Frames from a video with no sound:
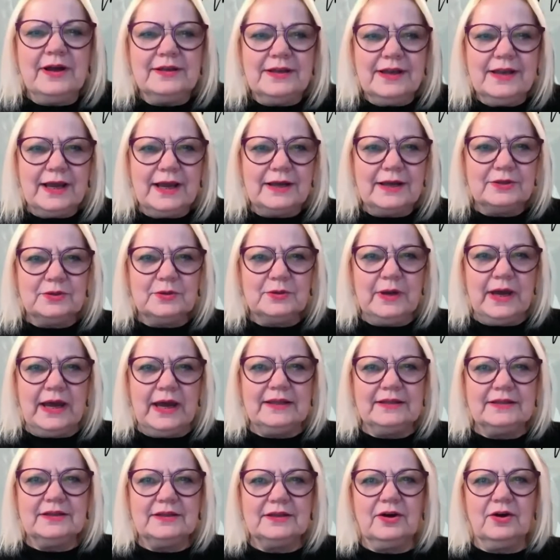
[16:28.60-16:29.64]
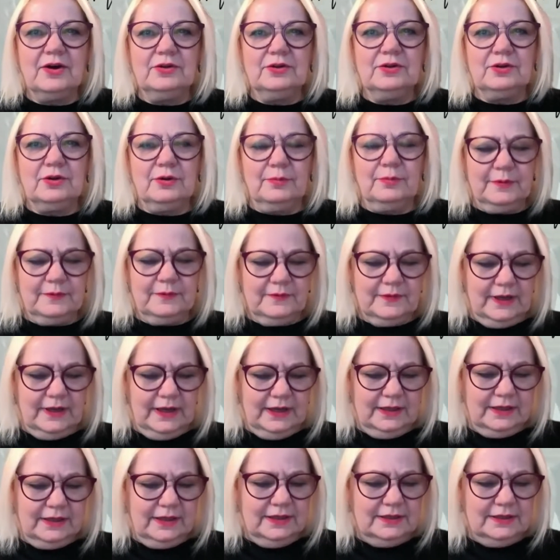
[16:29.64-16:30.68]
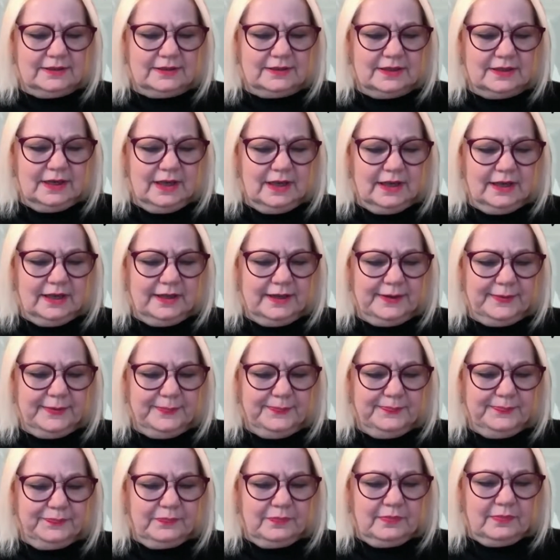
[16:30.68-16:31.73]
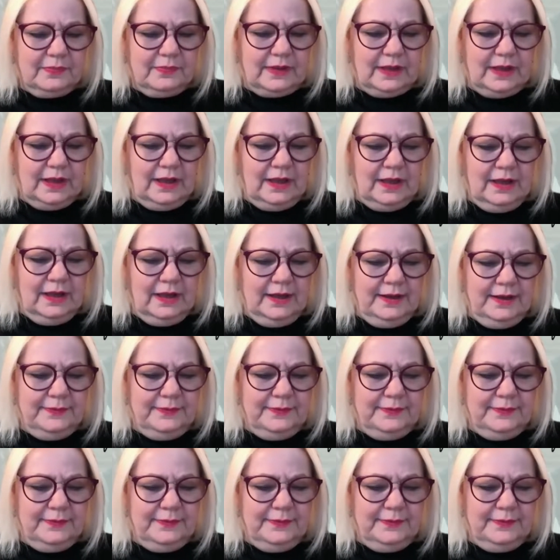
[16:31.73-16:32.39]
I'd like to add on top of that, it's like I